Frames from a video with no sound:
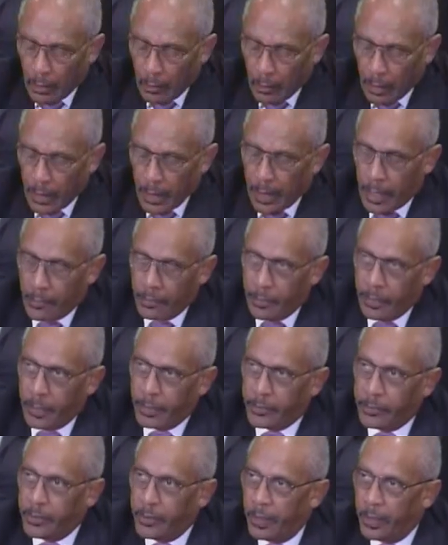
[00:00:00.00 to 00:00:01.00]
Well, I would
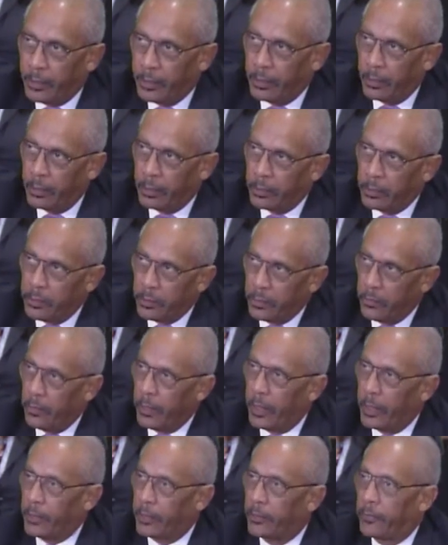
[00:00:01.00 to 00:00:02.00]
answer that in two
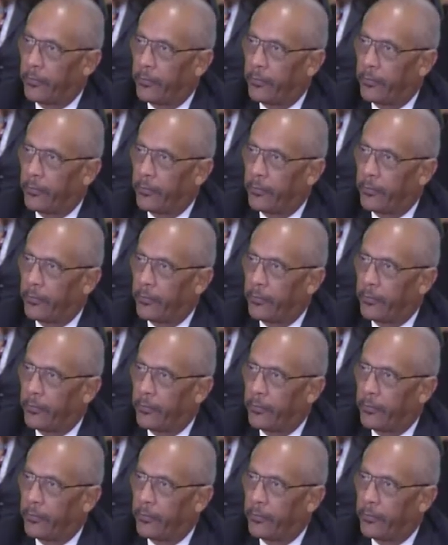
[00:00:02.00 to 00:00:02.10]
ways.